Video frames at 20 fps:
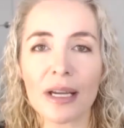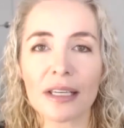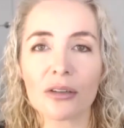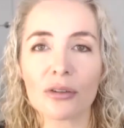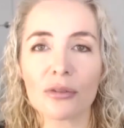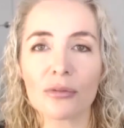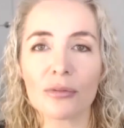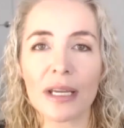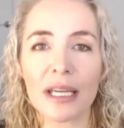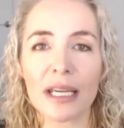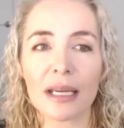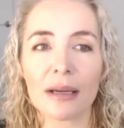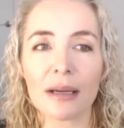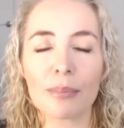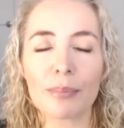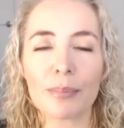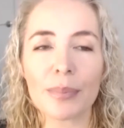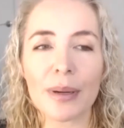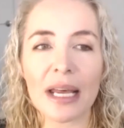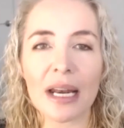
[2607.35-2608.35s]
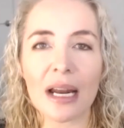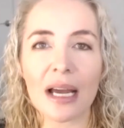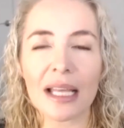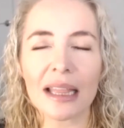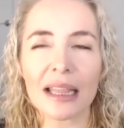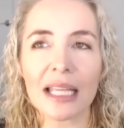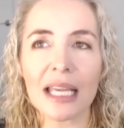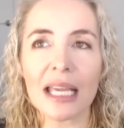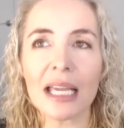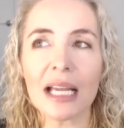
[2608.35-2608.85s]
career, but I
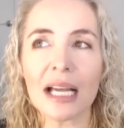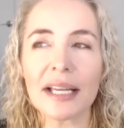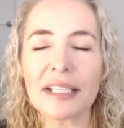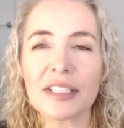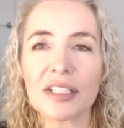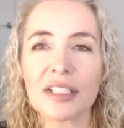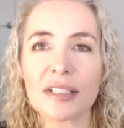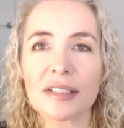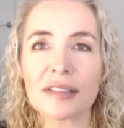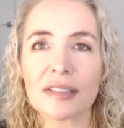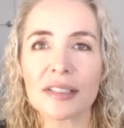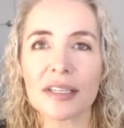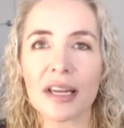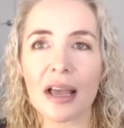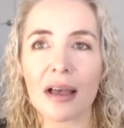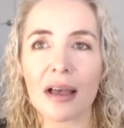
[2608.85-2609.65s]
think I just